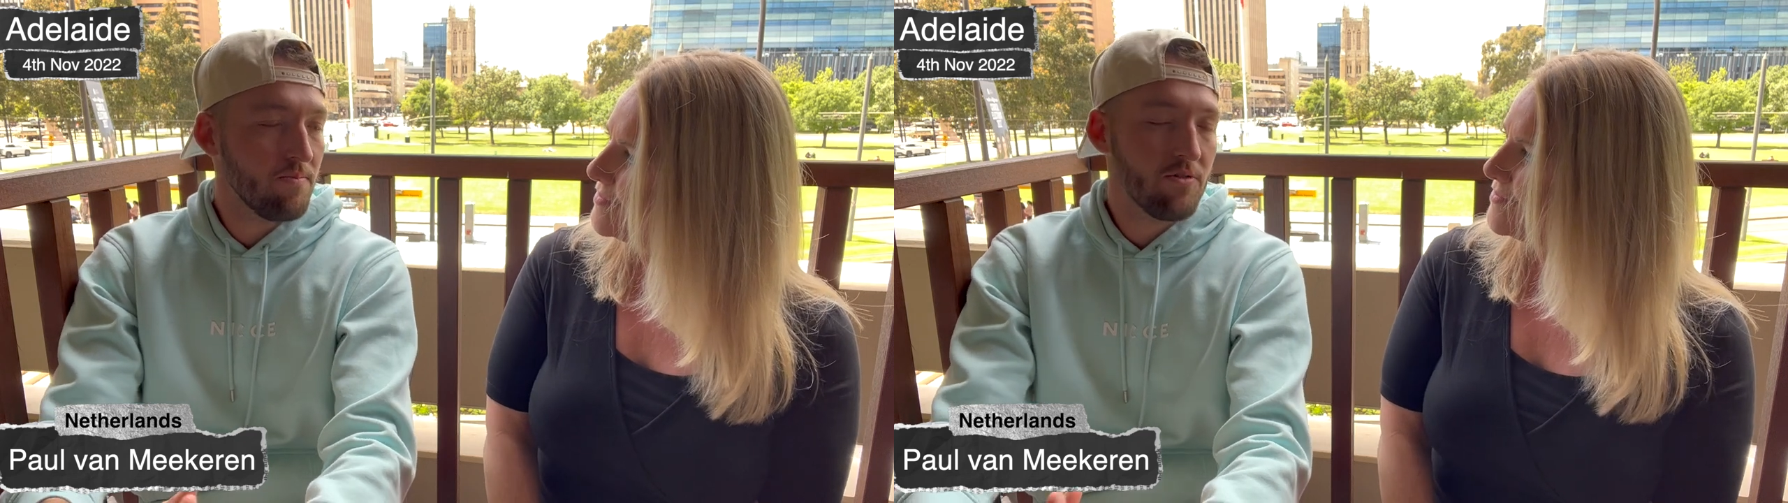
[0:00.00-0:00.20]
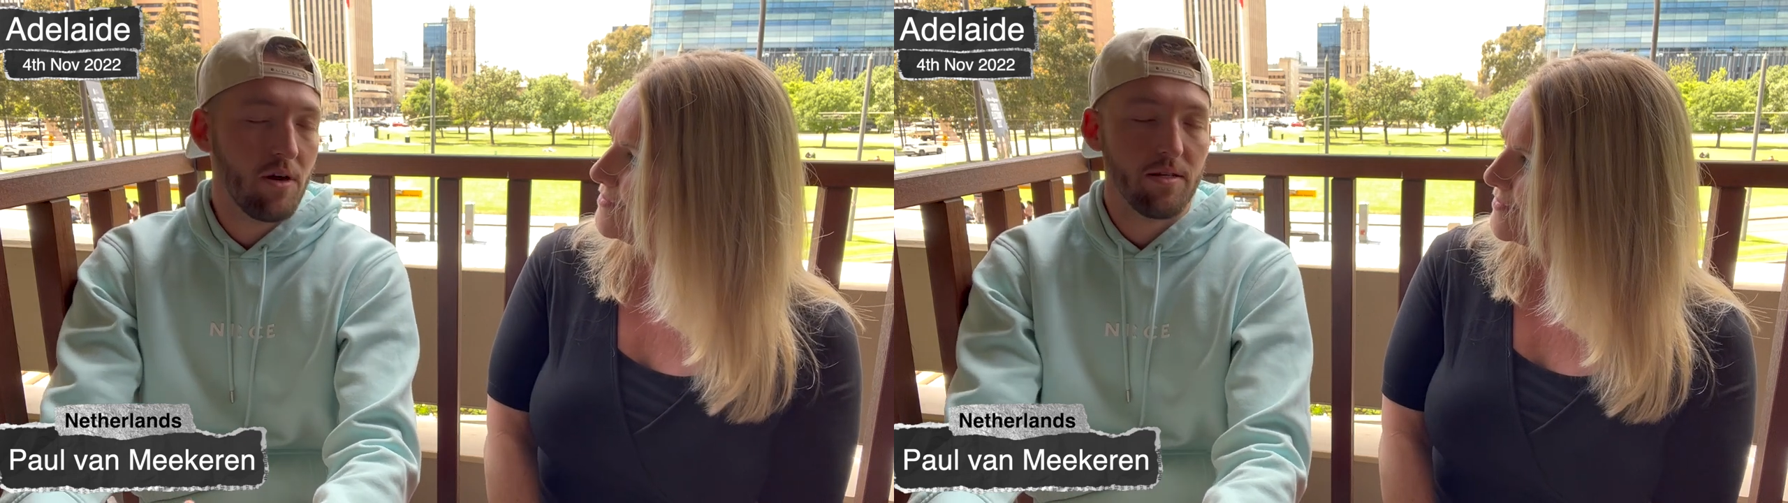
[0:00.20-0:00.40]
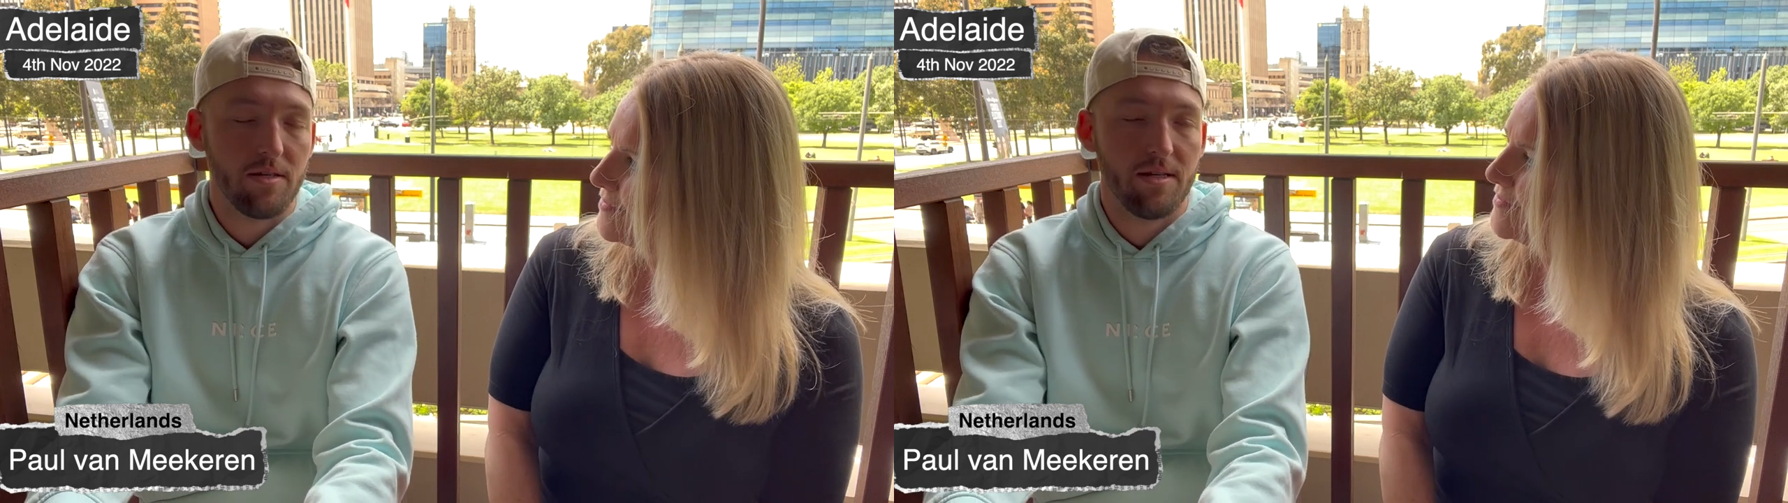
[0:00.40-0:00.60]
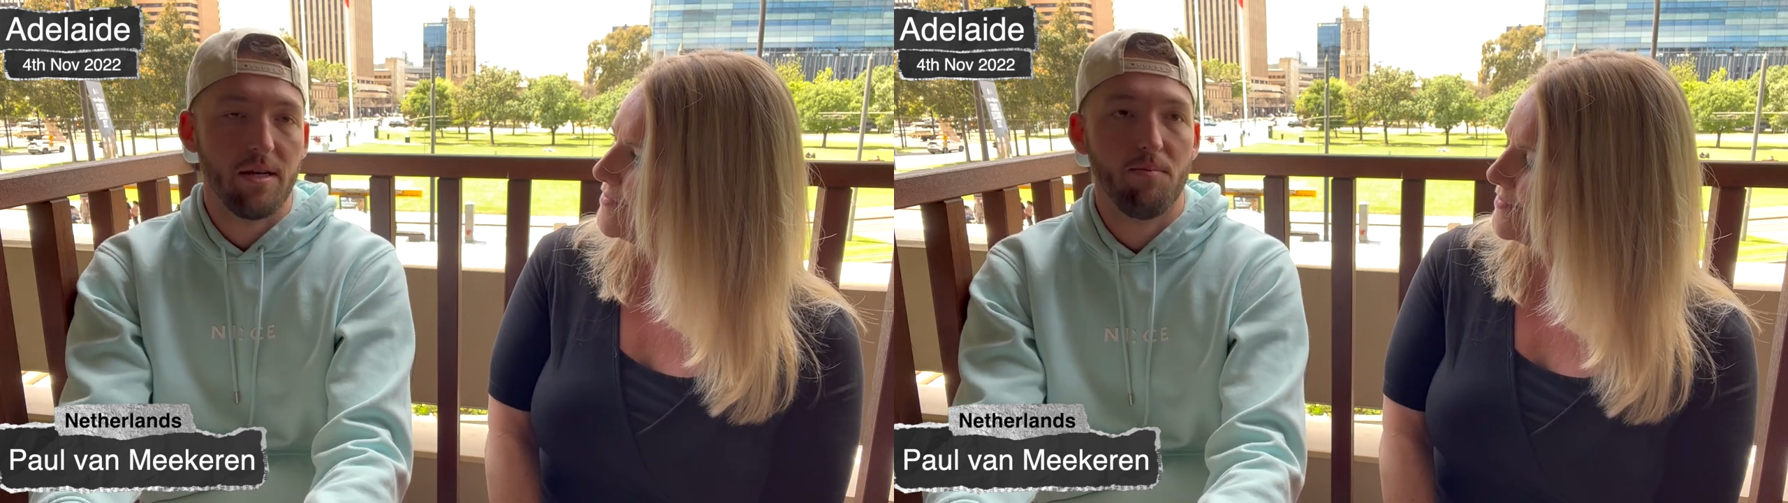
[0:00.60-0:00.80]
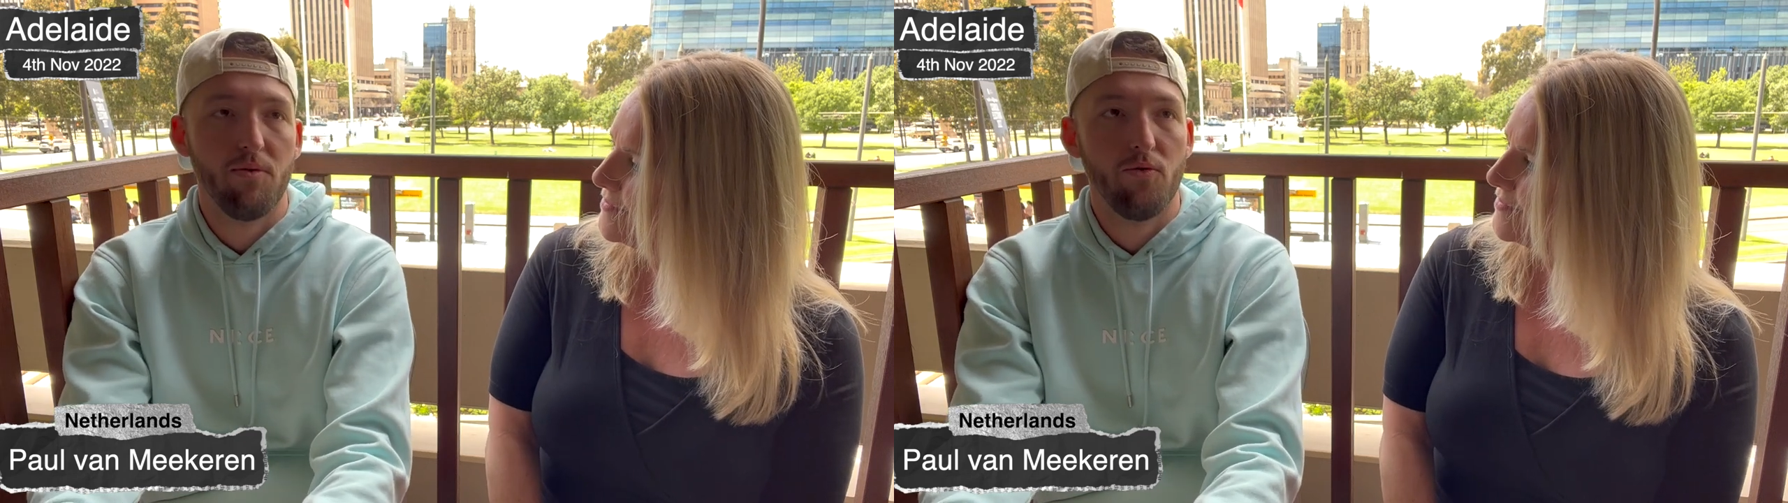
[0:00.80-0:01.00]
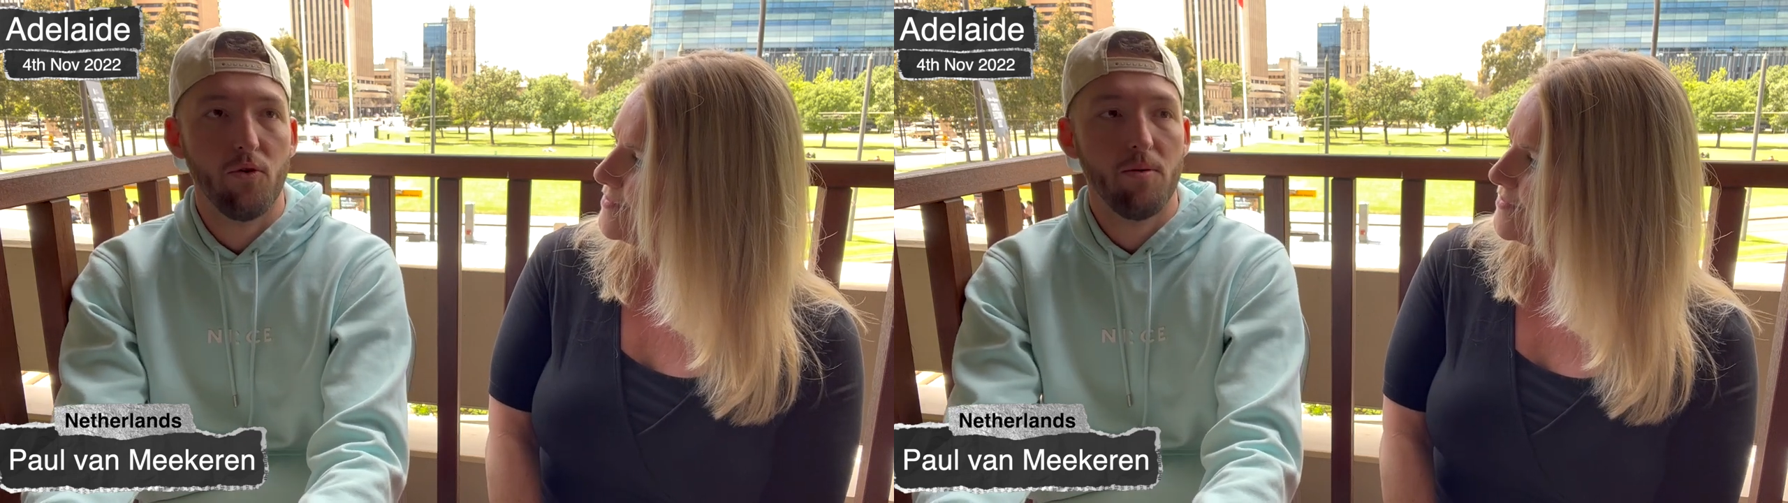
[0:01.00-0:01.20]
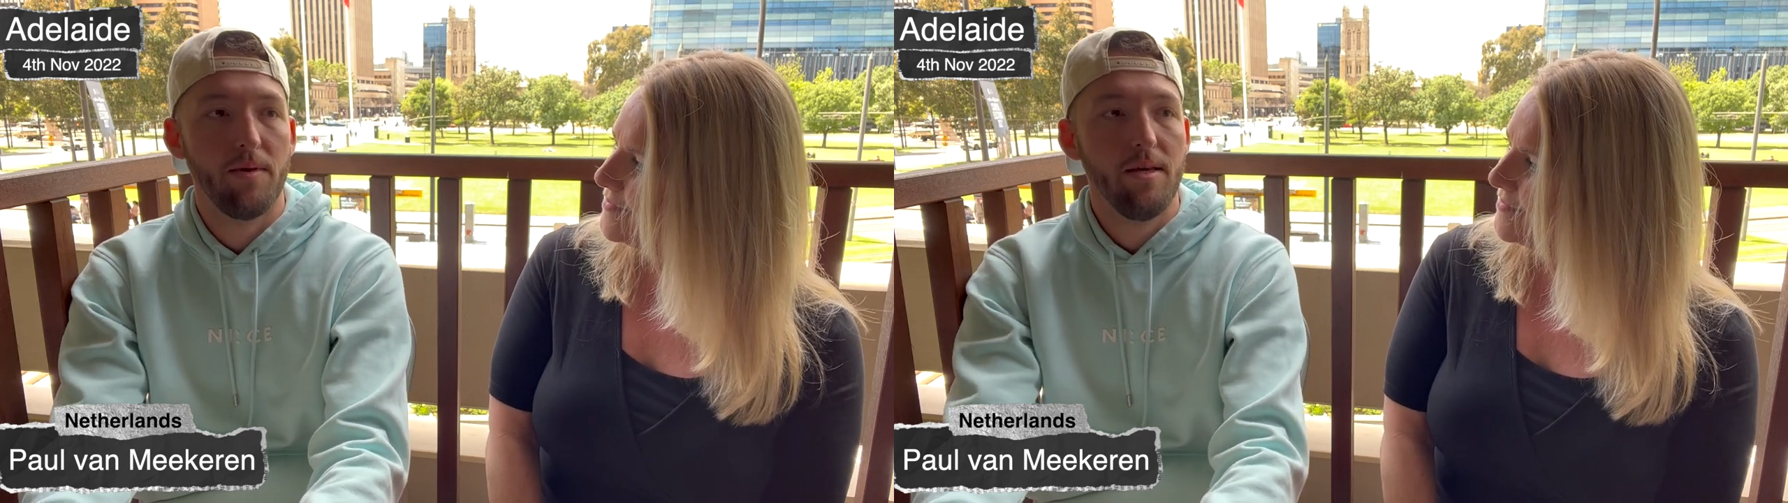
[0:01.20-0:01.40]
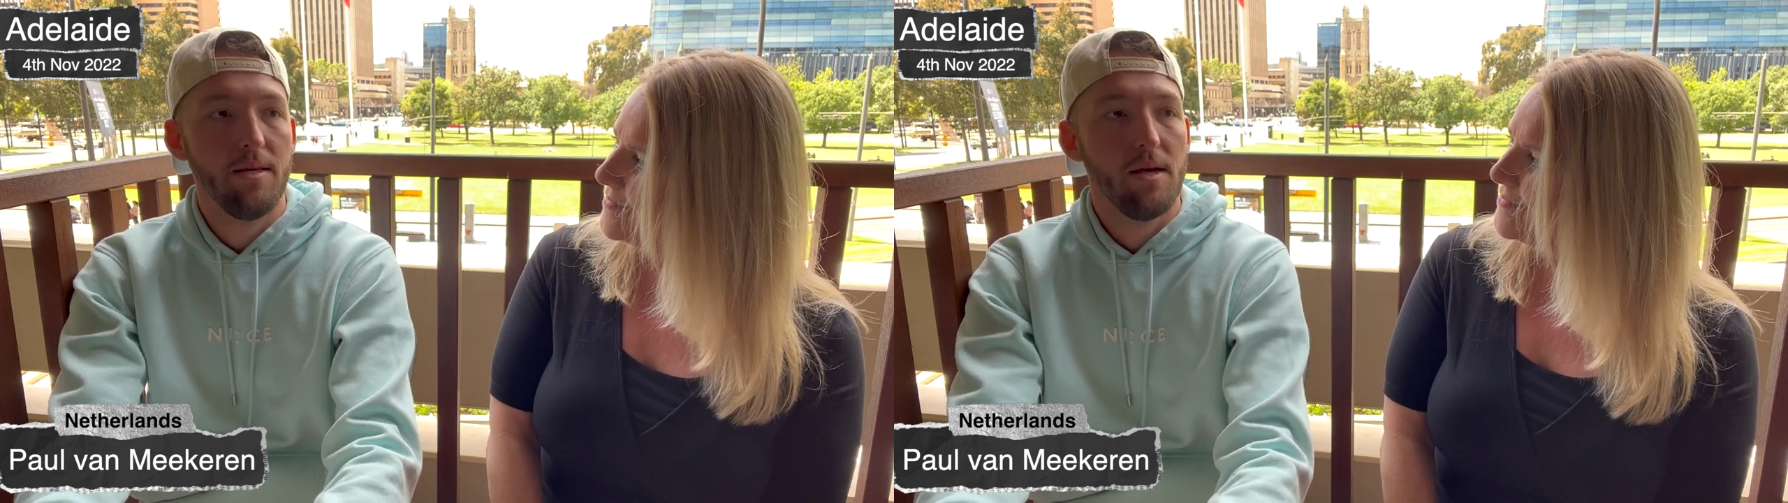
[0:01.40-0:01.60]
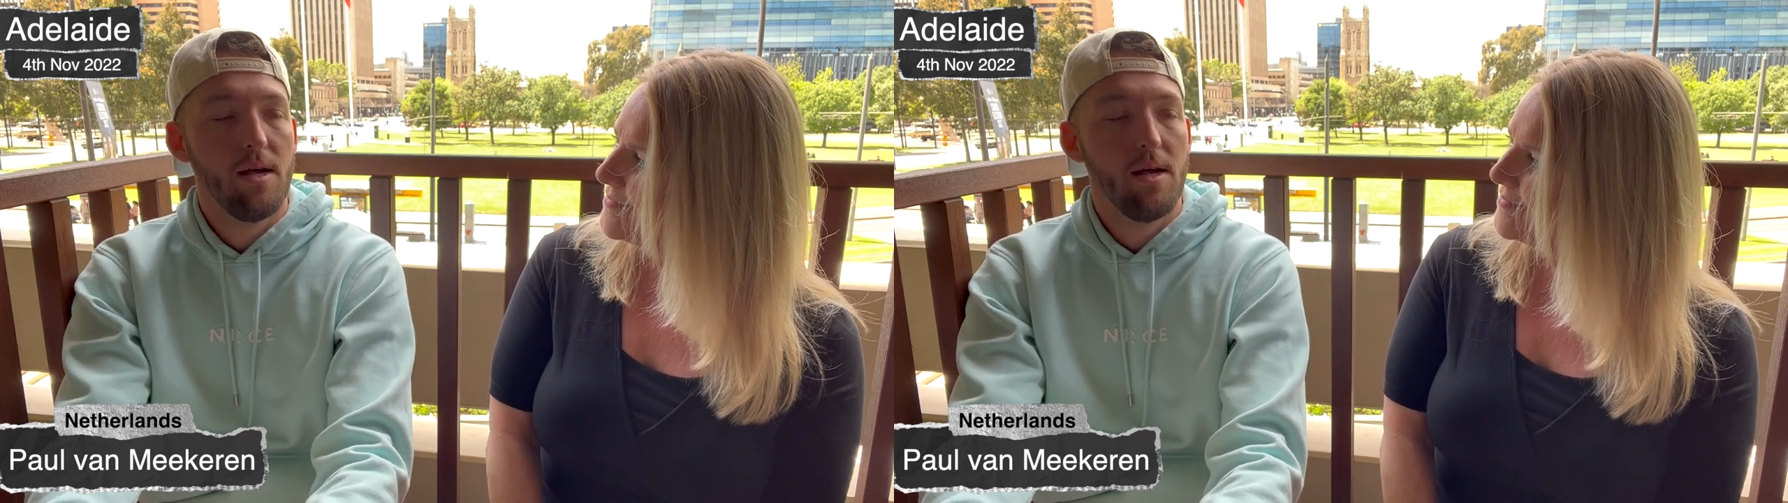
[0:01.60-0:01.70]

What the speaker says: tried to set up before me.